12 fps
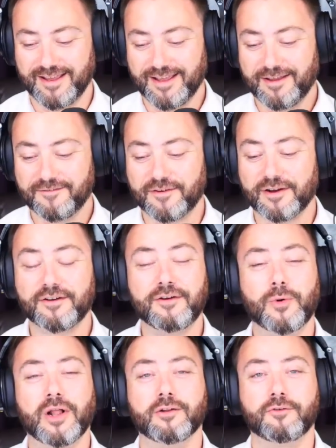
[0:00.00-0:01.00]
very
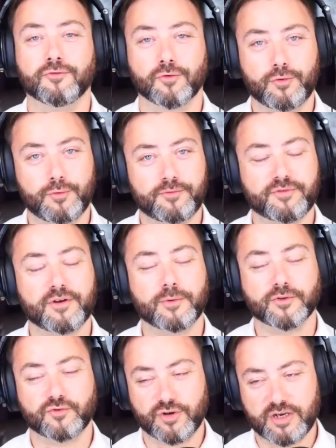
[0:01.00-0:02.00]
well groomed, very
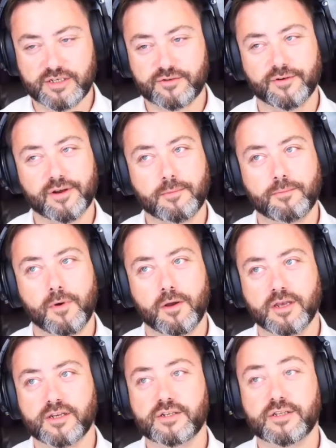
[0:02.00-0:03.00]
well dressed, very
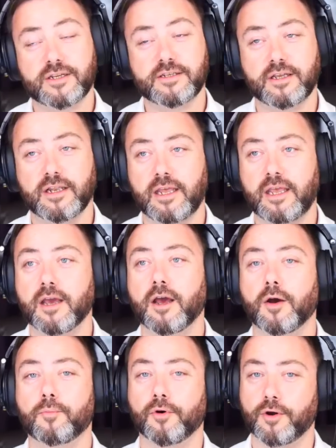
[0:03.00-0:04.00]
aesthetically
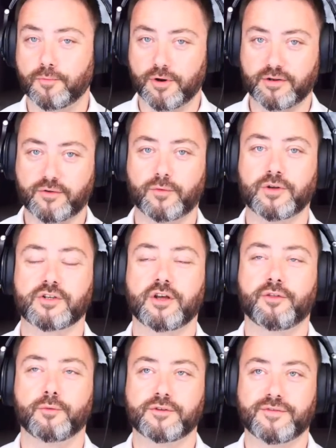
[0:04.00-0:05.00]
appropriate, which I
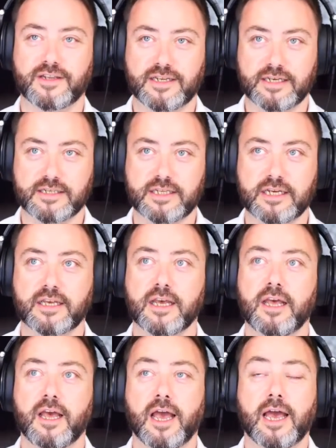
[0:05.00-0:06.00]
thought was fantastic.
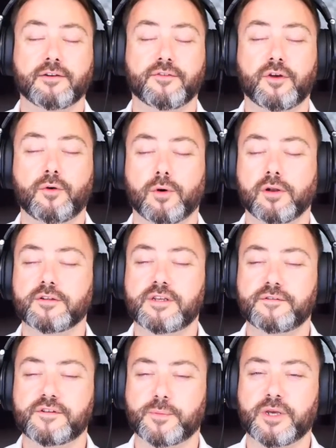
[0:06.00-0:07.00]
And the quality
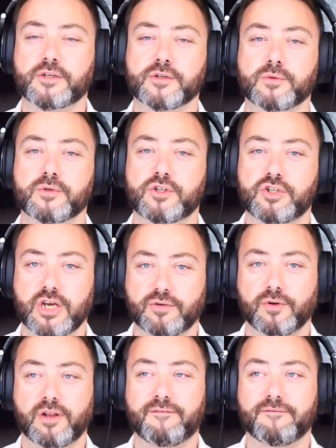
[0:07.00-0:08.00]
of speeches was
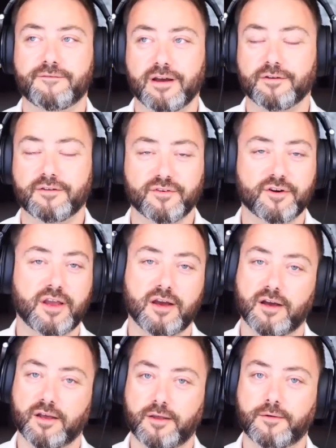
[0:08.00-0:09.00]
generally very, very
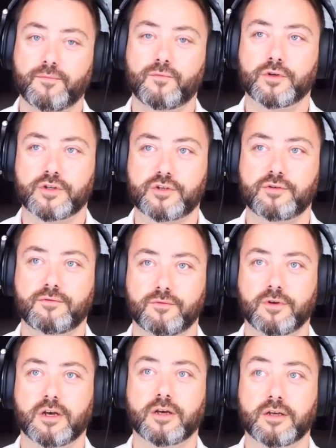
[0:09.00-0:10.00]
high, which
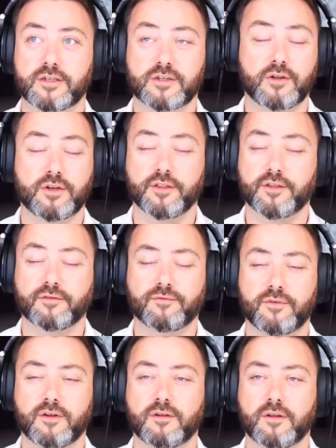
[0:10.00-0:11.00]
is another
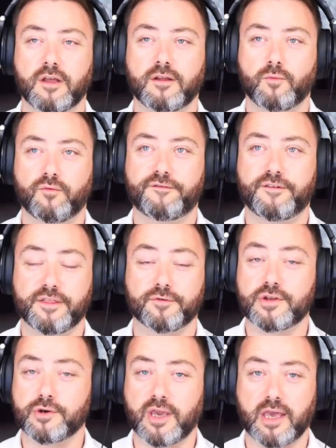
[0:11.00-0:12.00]
feather
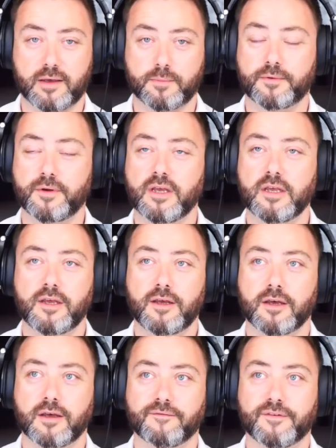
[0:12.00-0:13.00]
in your cap.
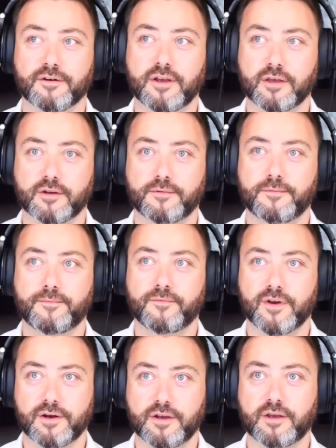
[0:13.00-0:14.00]
Very good
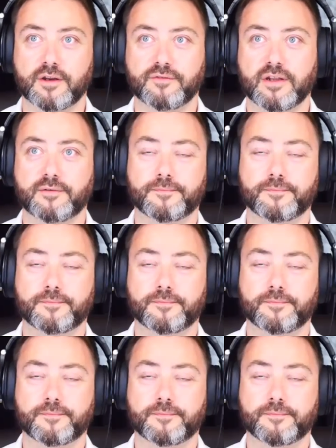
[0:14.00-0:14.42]
event.